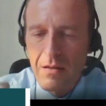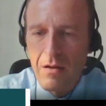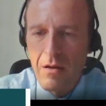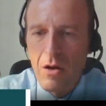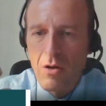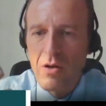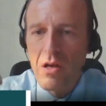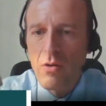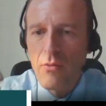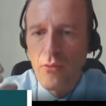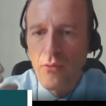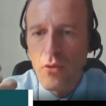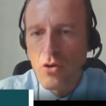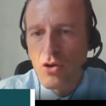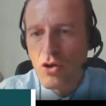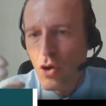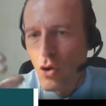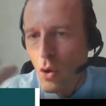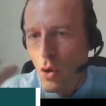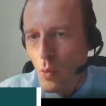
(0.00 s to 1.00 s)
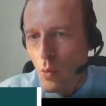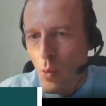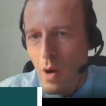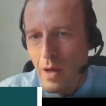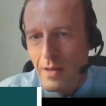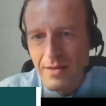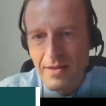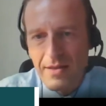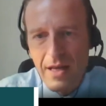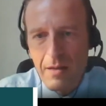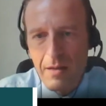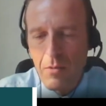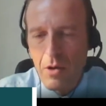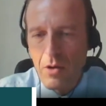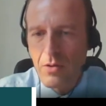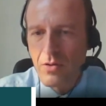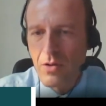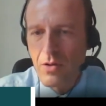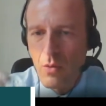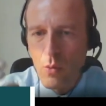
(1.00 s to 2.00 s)
influential on one
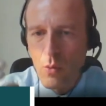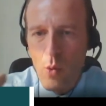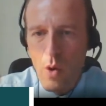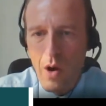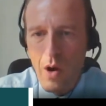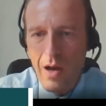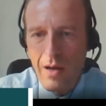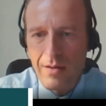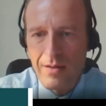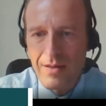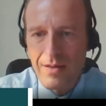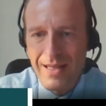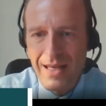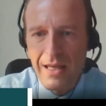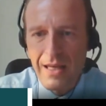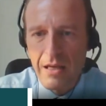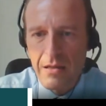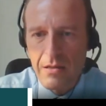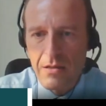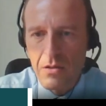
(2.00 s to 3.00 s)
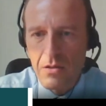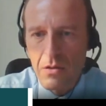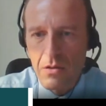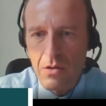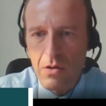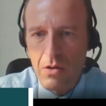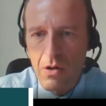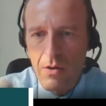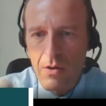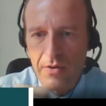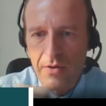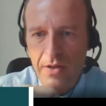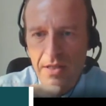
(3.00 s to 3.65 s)
segment, on one sequence, of